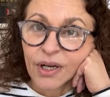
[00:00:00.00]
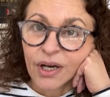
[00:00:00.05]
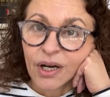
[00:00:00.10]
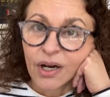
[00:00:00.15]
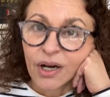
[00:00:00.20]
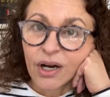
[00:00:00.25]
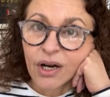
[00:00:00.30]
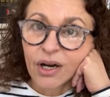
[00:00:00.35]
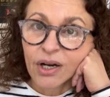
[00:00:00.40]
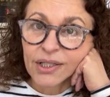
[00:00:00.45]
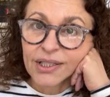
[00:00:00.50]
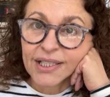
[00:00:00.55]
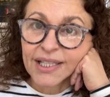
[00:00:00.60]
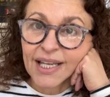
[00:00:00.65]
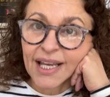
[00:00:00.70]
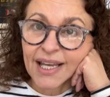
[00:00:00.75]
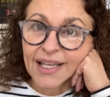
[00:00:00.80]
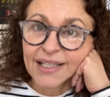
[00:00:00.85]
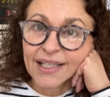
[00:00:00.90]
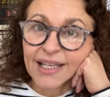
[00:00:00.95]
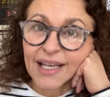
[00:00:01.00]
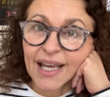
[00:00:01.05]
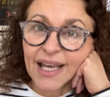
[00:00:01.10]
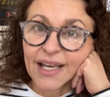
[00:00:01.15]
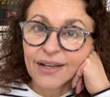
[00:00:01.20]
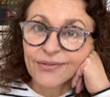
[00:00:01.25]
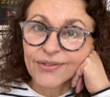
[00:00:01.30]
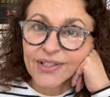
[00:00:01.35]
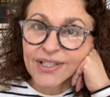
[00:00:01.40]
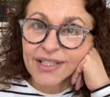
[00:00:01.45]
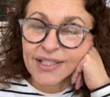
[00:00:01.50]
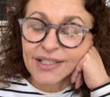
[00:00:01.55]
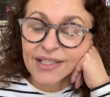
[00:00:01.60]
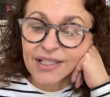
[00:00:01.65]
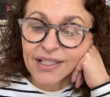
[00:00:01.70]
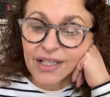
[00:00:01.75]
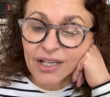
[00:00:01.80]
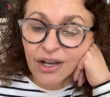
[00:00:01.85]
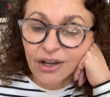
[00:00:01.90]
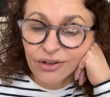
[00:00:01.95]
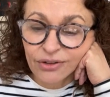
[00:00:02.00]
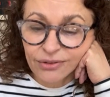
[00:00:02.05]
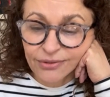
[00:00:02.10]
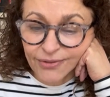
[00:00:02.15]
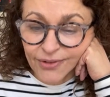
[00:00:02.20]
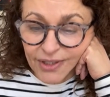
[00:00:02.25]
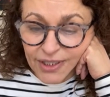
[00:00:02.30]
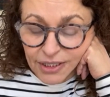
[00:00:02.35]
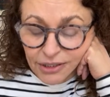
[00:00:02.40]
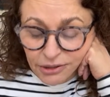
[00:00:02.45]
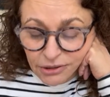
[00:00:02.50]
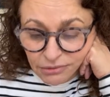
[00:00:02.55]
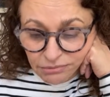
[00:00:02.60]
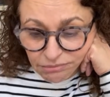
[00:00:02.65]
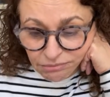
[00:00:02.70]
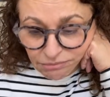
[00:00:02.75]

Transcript: hardly any ever since COVID.